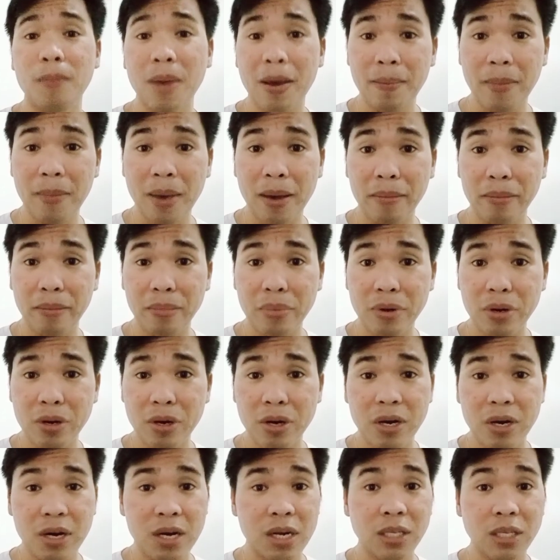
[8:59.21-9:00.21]
my
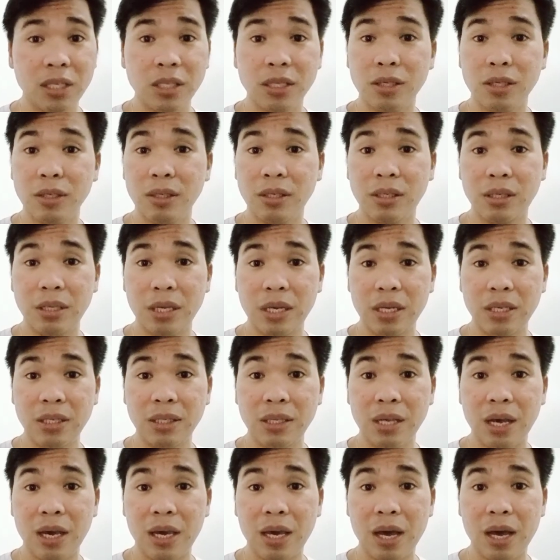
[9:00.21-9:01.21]
members
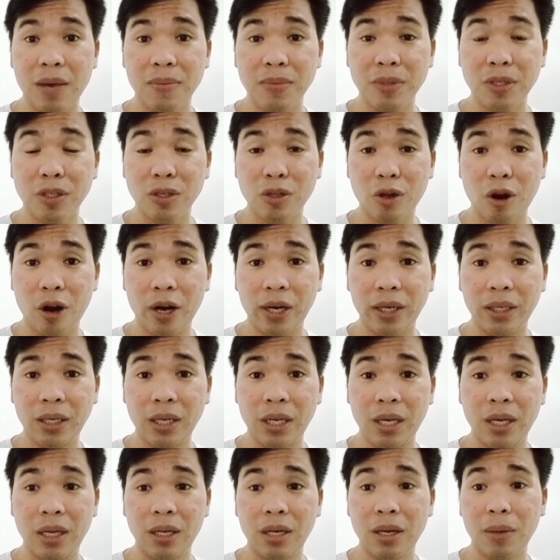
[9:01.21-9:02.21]
since I am
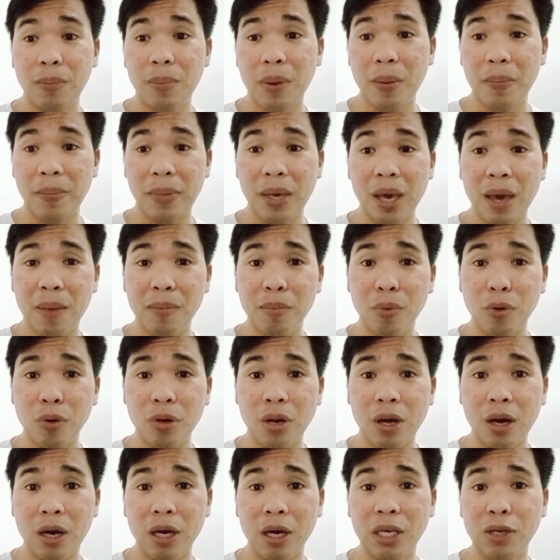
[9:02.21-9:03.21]
starting. Nagpamiembo
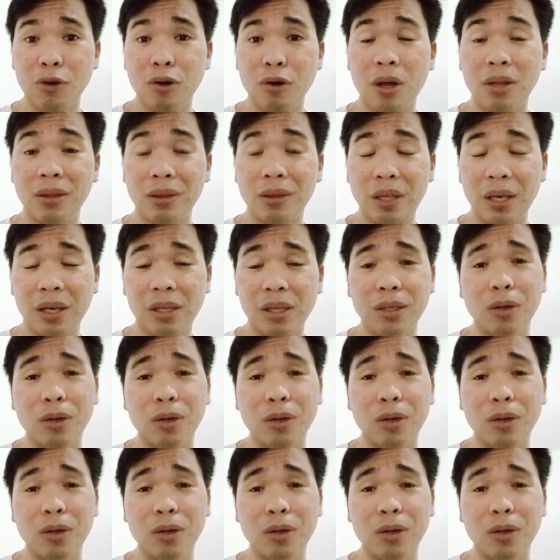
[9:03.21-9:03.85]
na kayo until